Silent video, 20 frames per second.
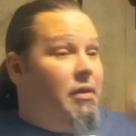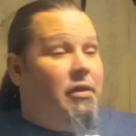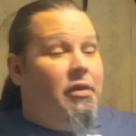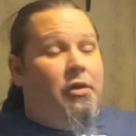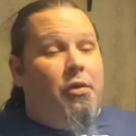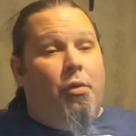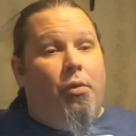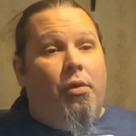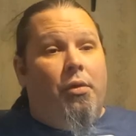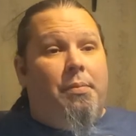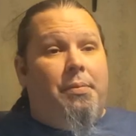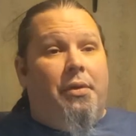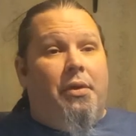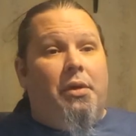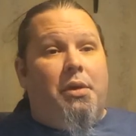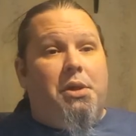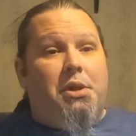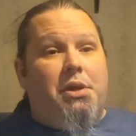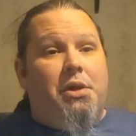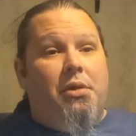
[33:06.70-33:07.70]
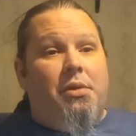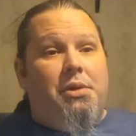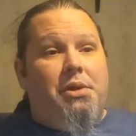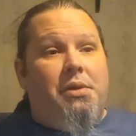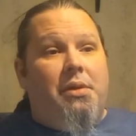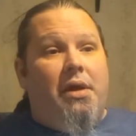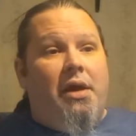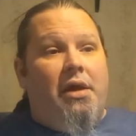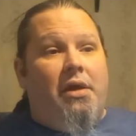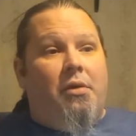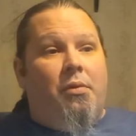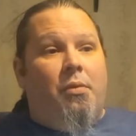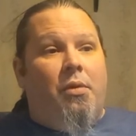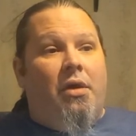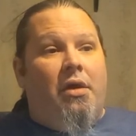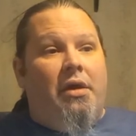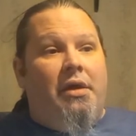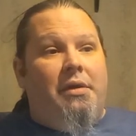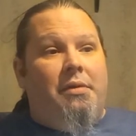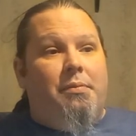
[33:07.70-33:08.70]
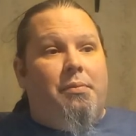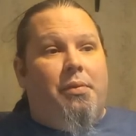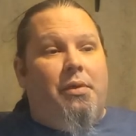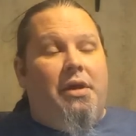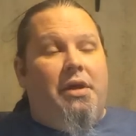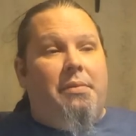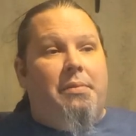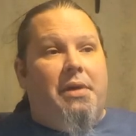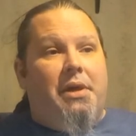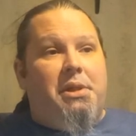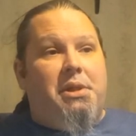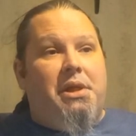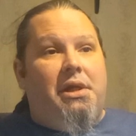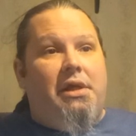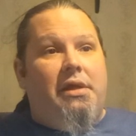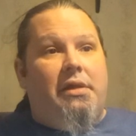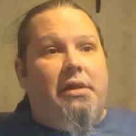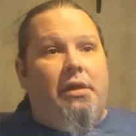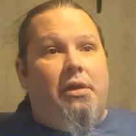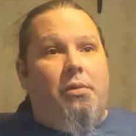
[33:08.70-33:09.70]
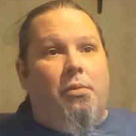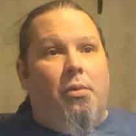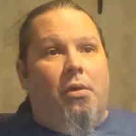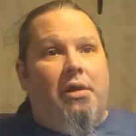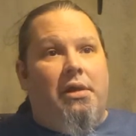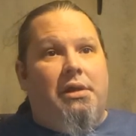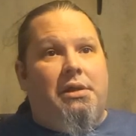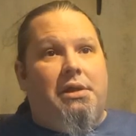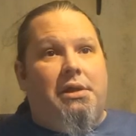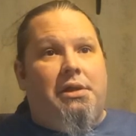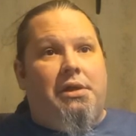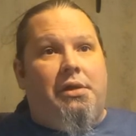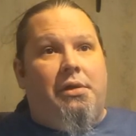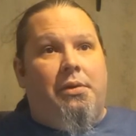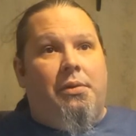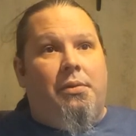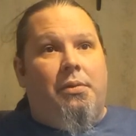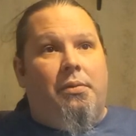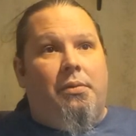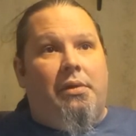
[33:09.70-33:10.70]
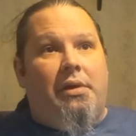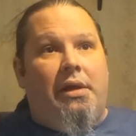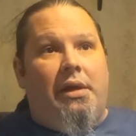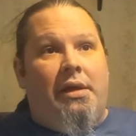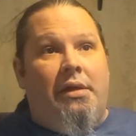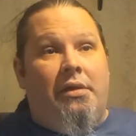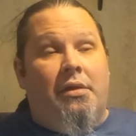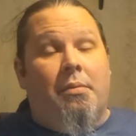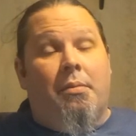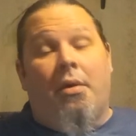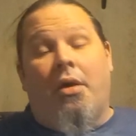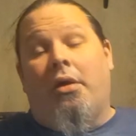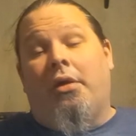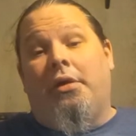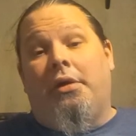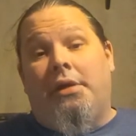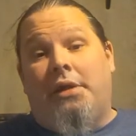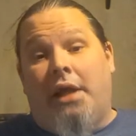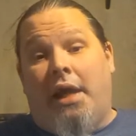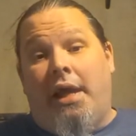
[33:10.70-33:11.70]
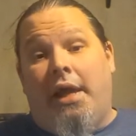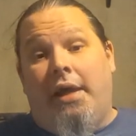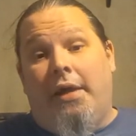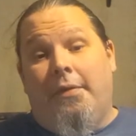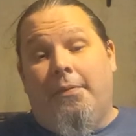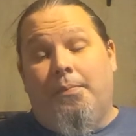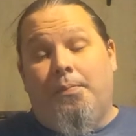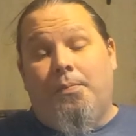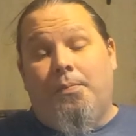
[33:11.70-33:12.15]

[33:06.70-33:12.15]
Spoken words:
The core book showed you how to run pretty much anything you wanted to do in the modern day.